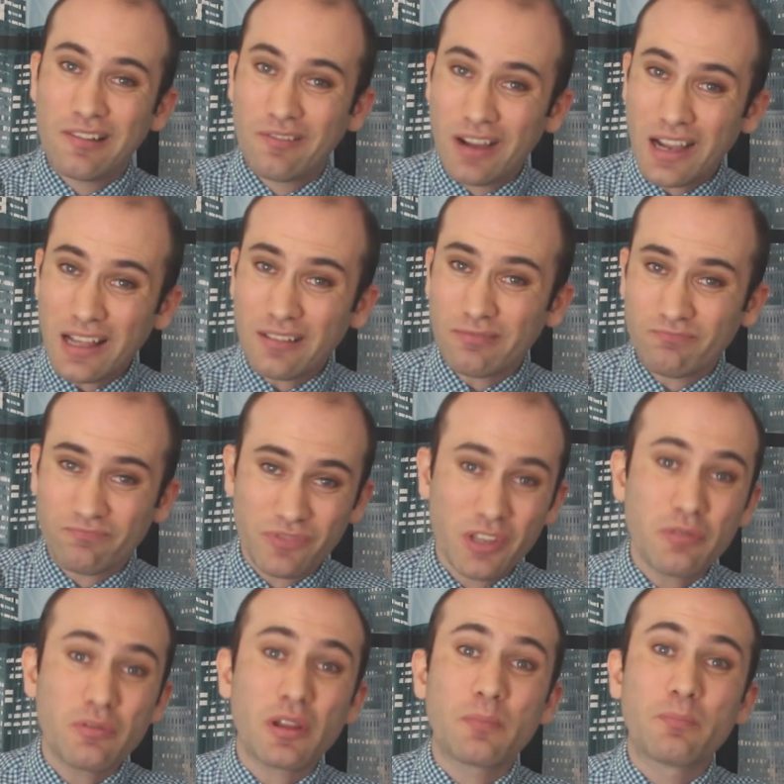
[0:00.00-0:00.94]
well,
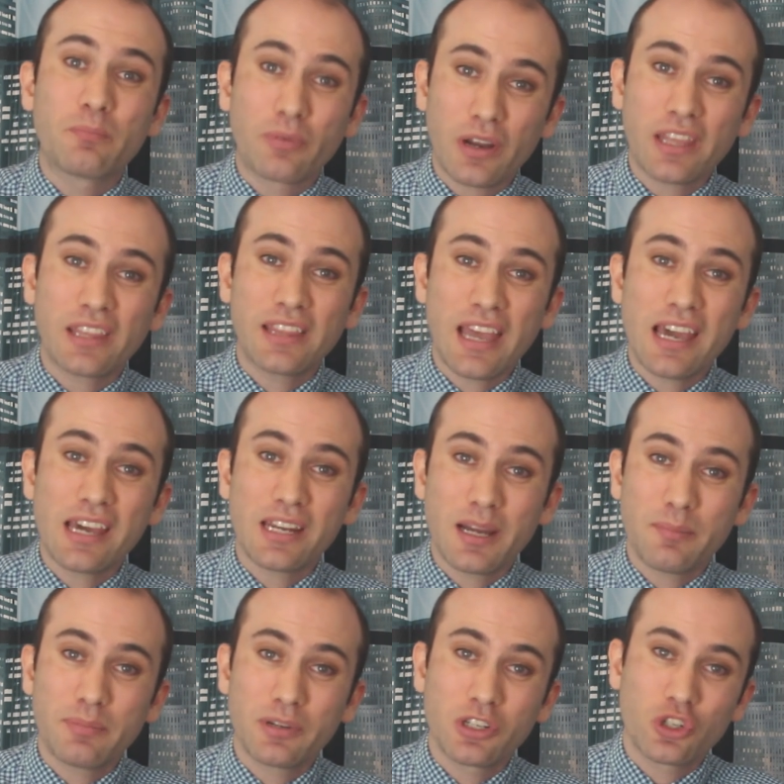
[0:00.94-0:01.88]
you can bring
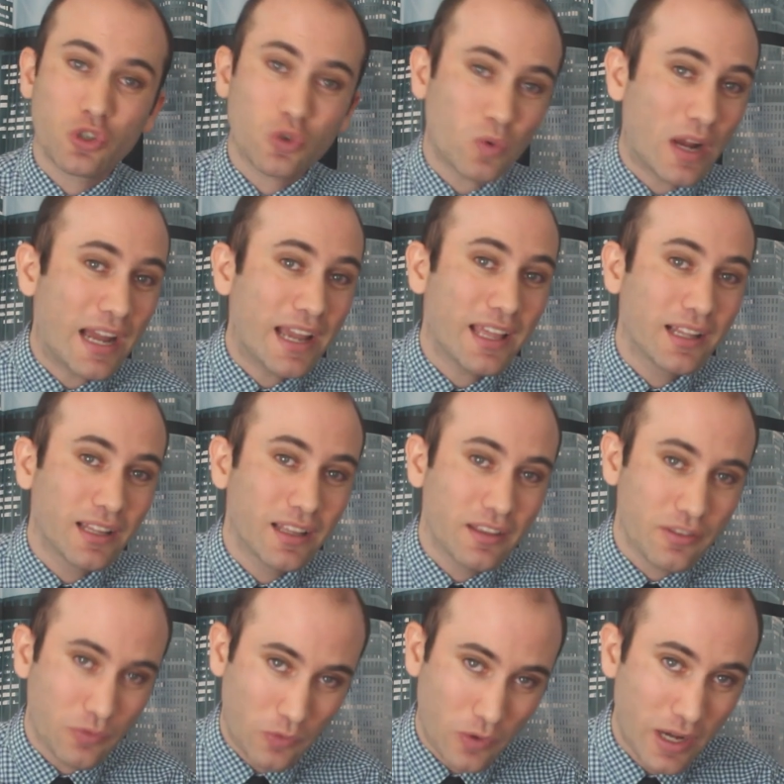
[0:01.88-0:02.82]
that up in trial
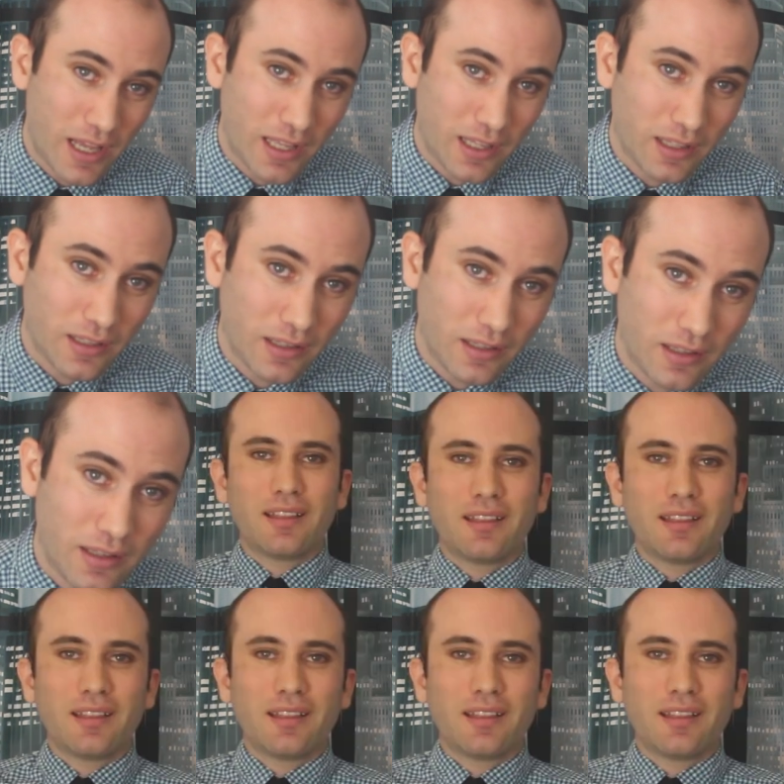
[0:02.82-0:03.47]
as well.